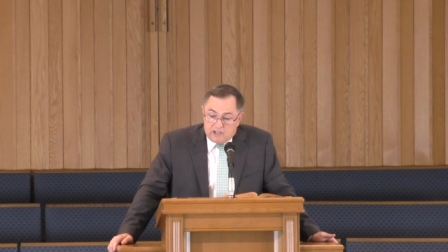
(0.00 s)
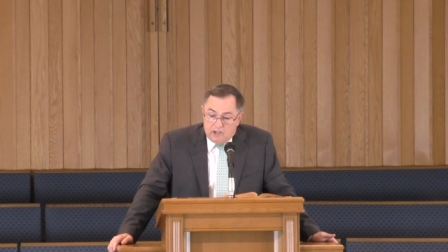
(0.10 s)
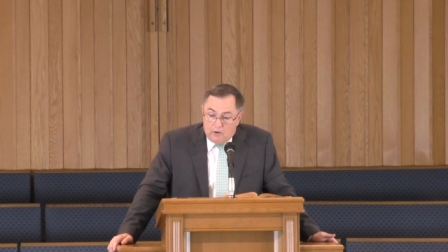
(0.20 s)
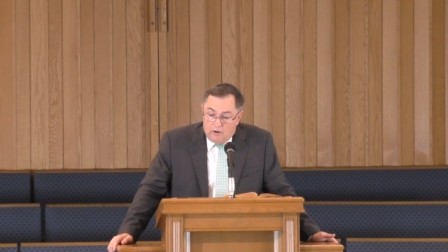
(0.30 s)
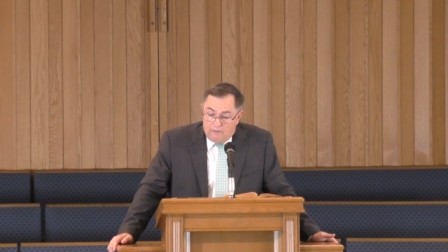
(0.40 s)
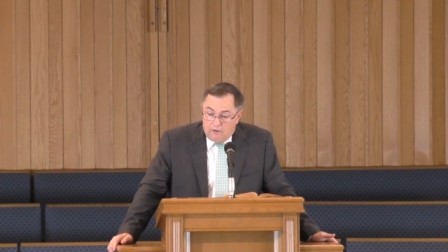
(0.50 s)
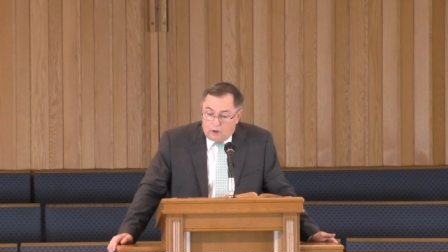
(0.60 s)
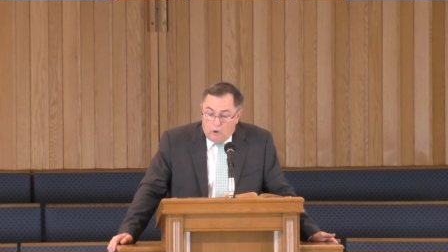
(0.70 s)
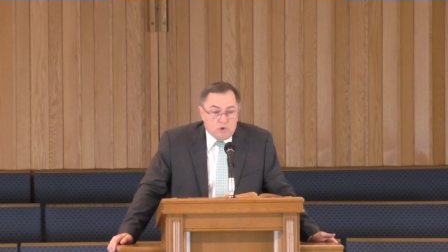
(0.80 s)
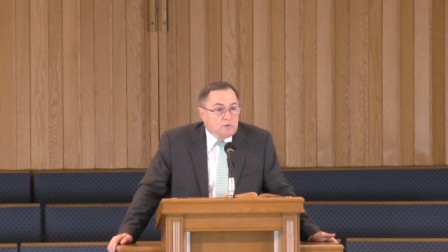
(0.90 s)
going to
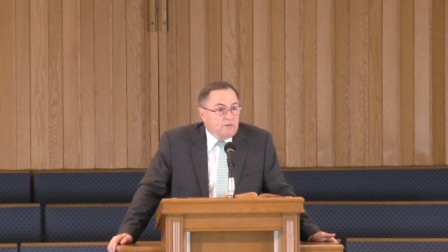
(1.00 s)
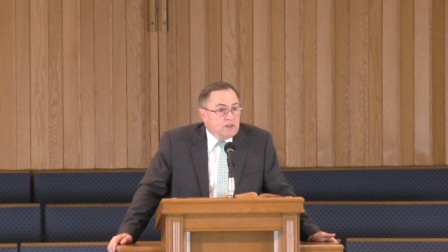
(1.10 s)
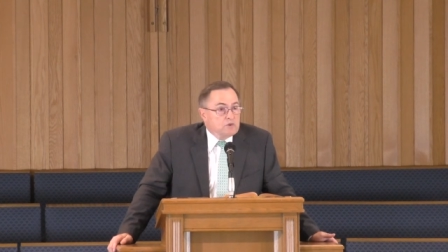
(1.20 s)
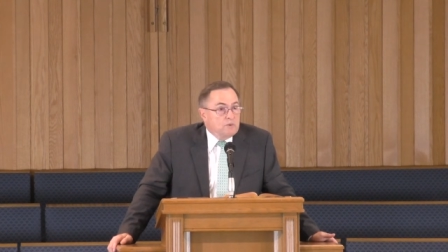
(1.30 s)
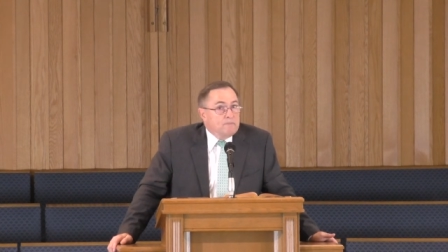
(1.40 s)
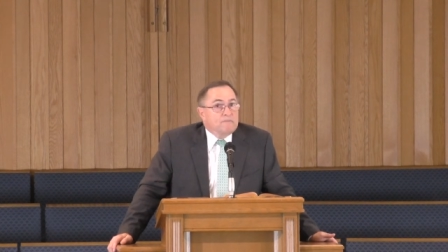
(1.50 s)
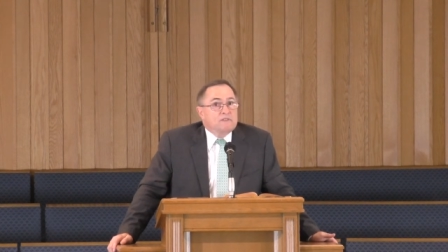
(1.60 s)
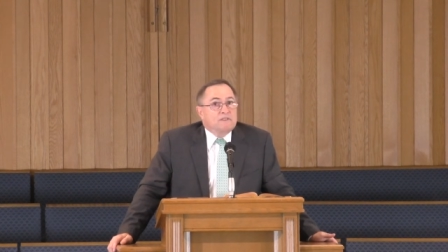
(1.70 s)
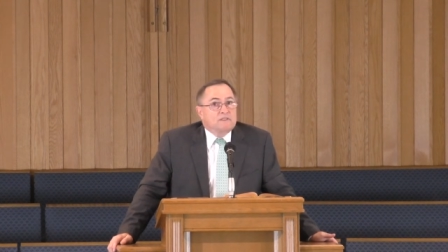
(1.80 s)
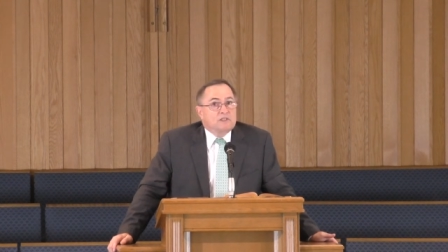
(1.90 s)
close with this one
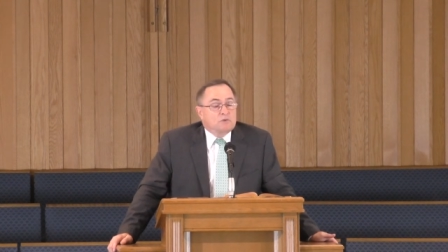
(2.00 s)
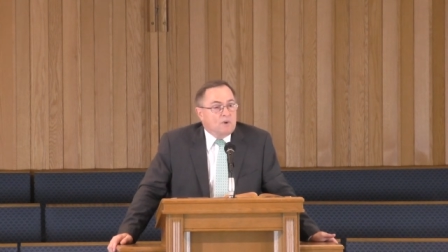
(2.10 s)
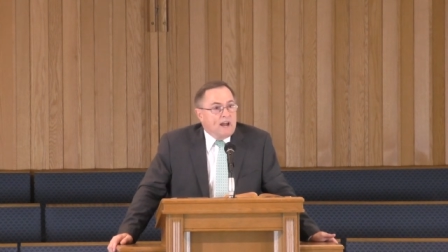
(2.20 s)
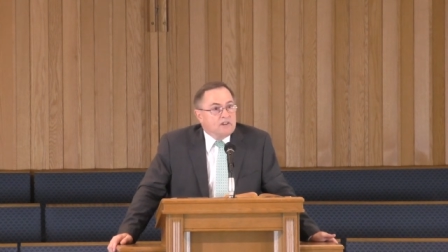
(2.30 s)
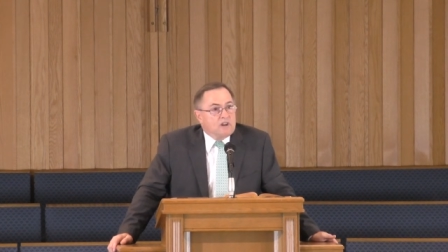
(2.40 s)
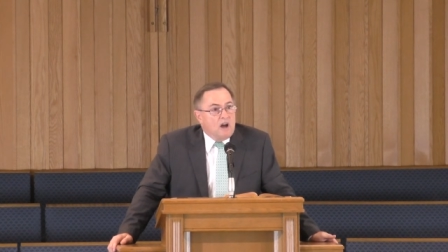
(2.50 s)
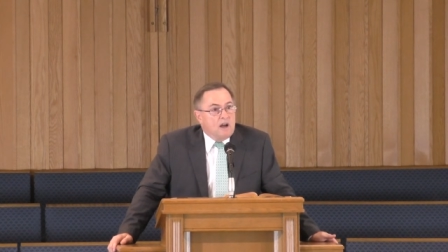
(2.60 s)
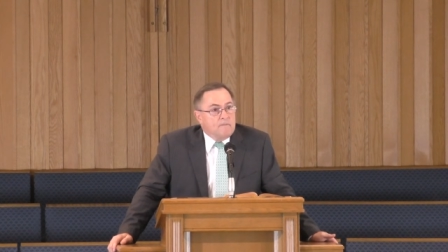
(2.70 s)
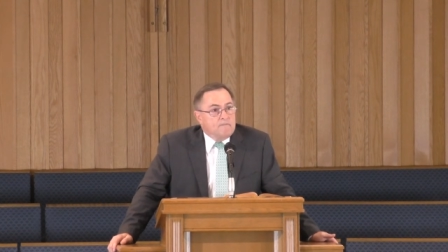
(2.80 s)
since we're out of time.